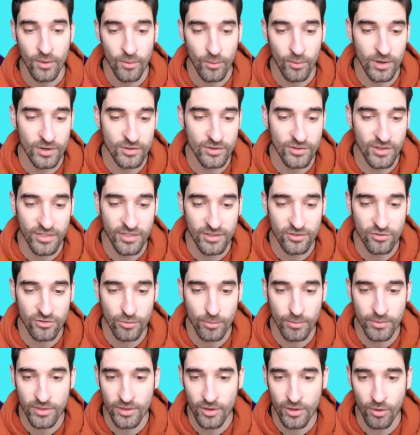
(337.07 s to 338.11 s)
Whereas I think some
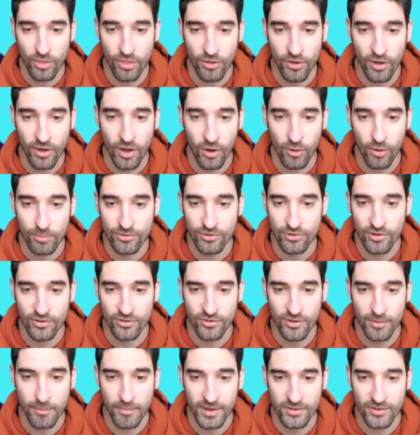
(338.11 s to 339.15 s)
of the other options
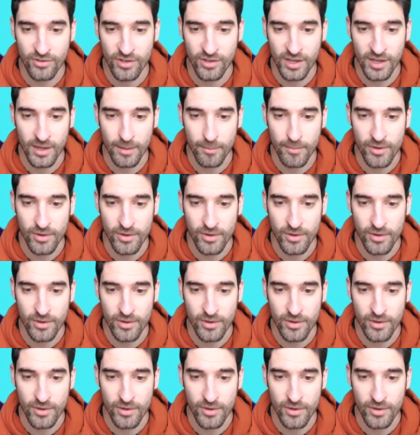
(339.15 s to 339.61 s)
in my team,